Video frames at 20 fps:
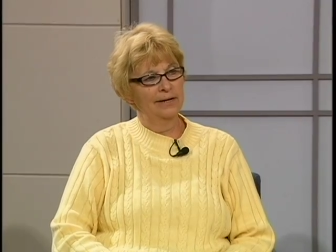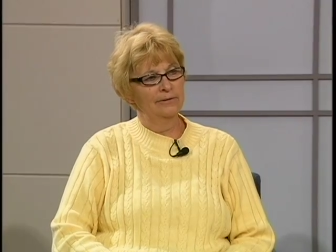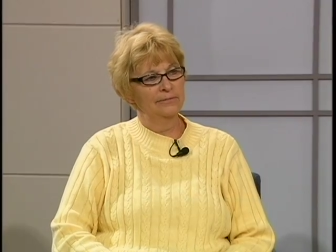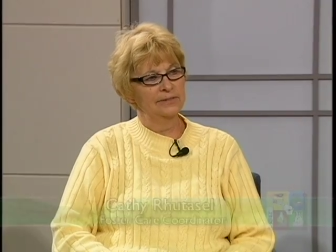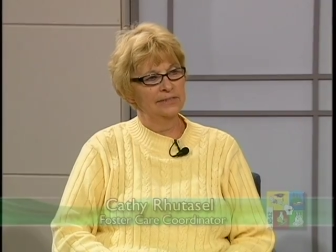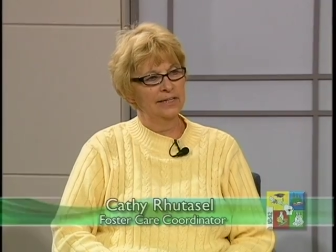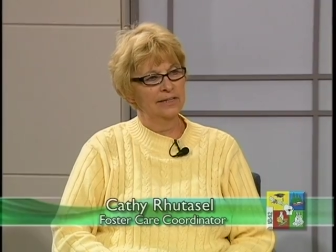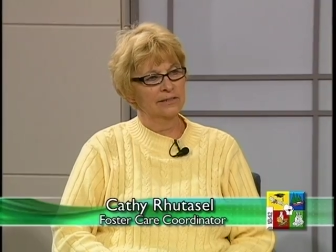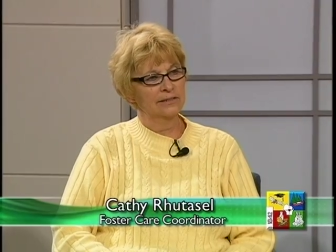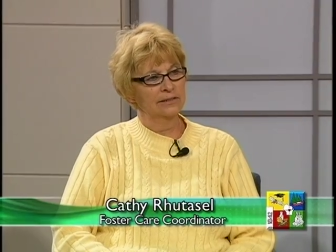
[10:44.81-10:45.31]

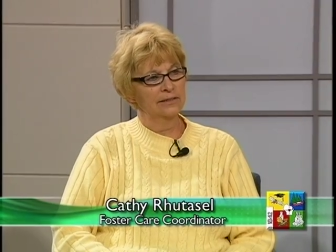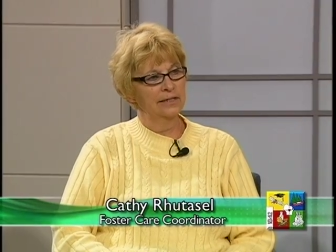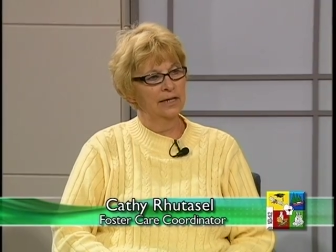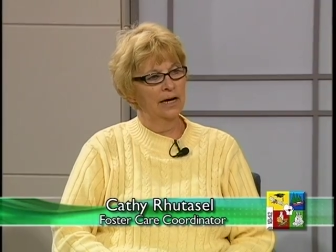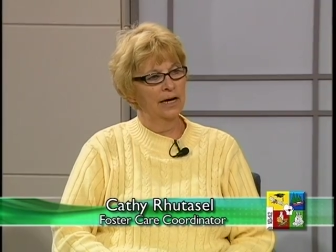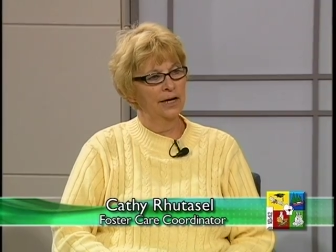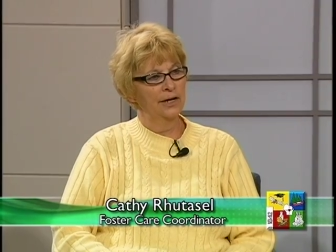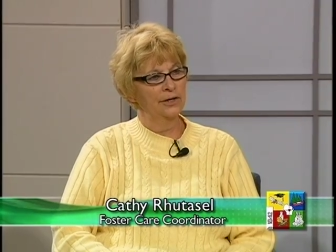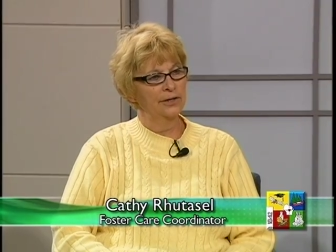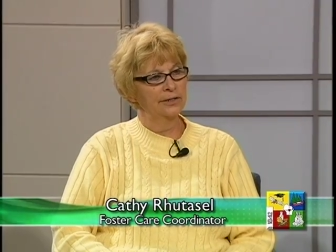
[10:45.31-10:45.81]
was actually
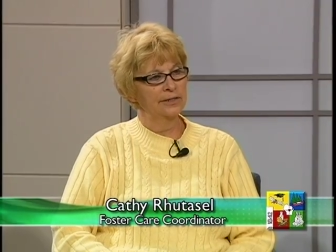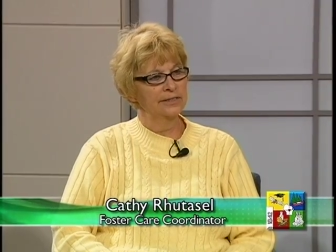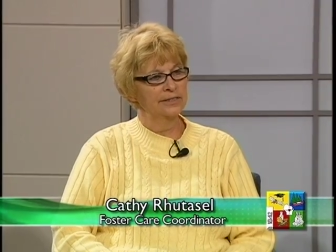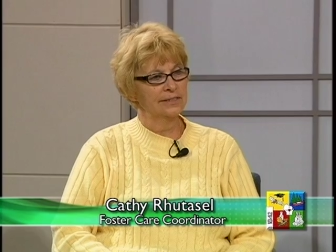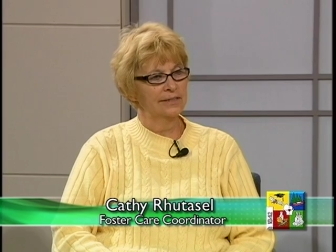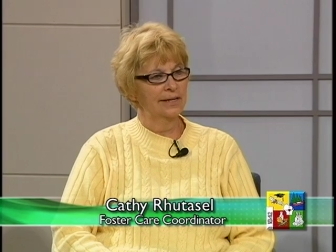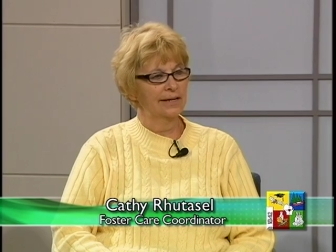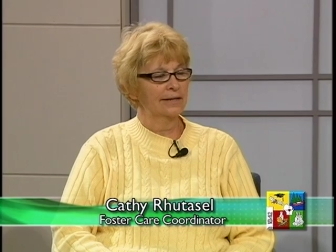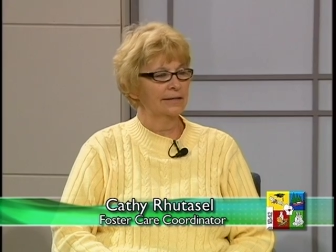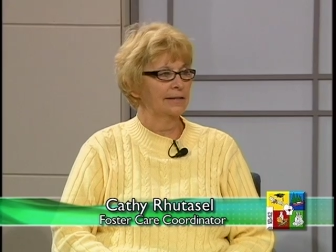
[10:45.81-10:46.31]
hired as
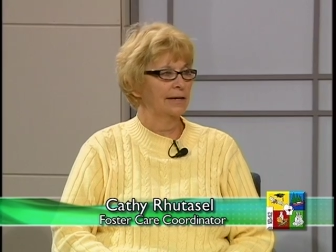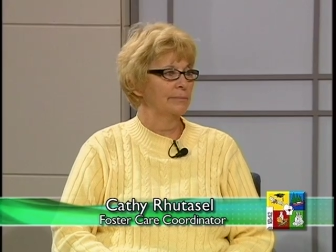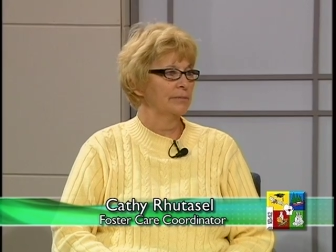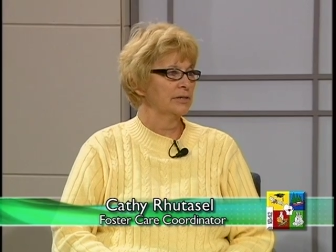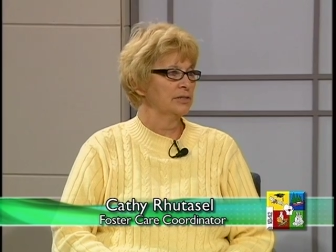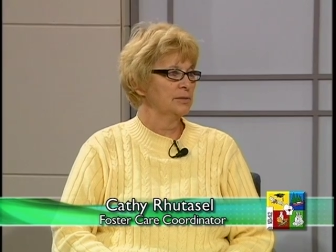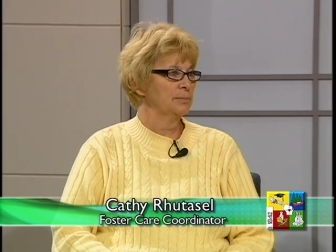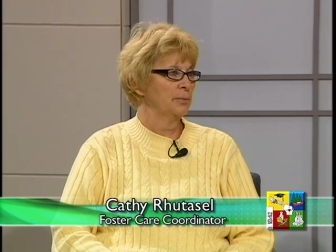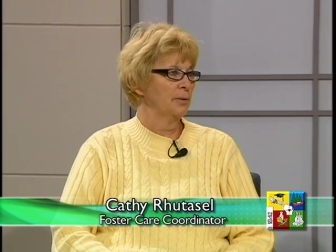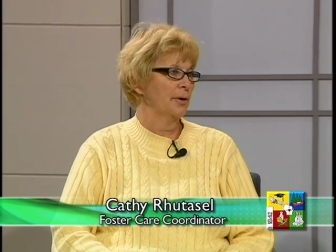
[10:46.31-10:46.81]
an economic
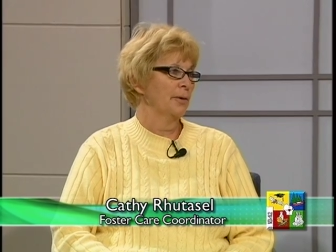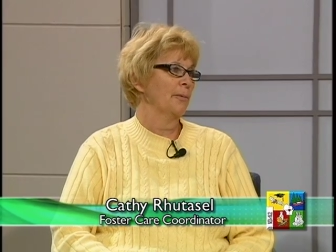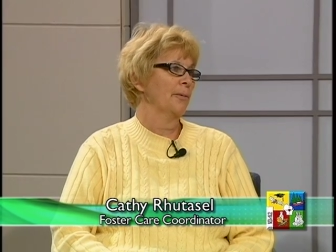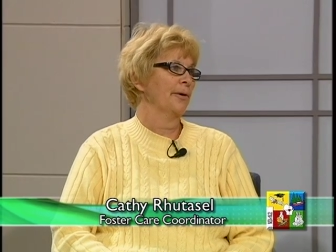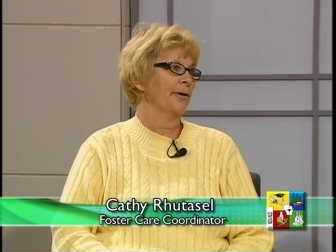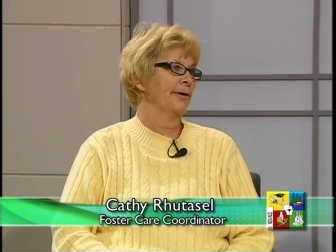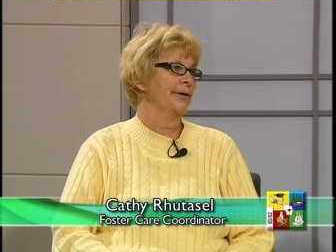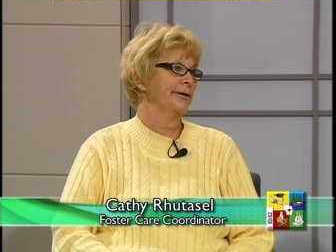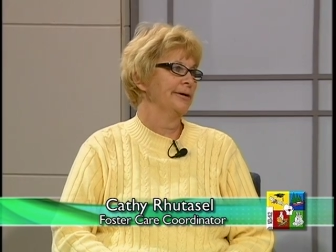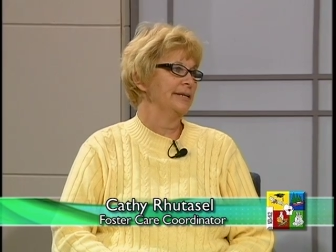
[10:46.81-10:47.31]
support
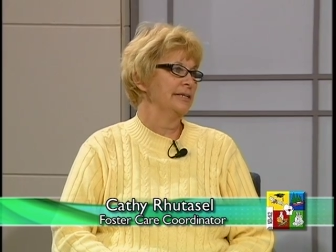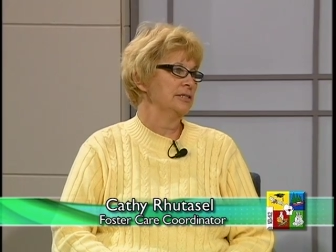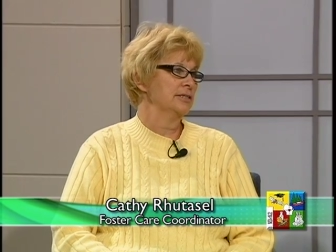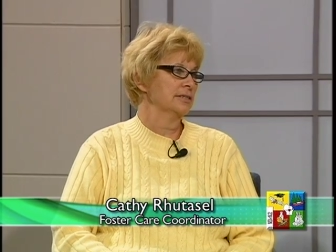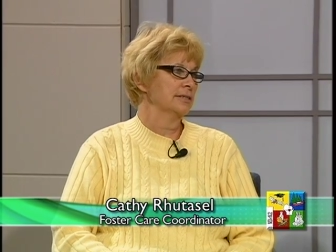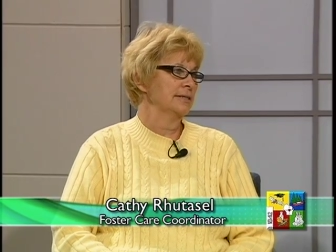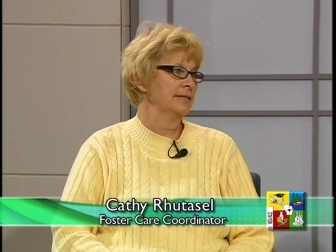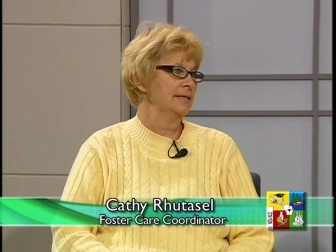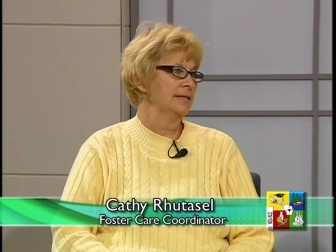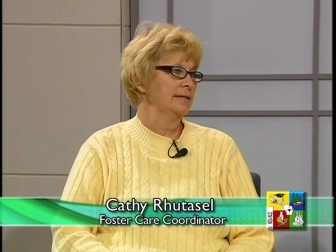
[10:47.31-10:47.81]
worker
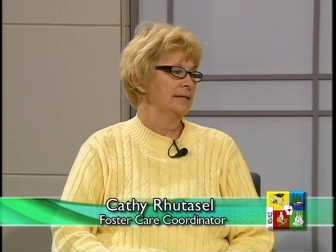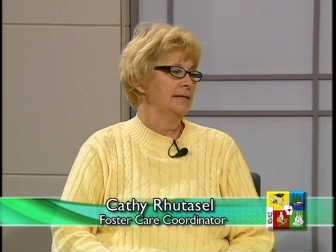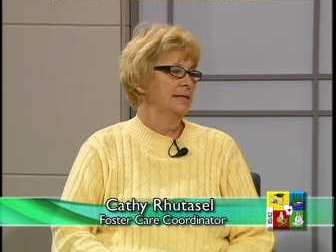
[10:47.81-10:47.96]
initially,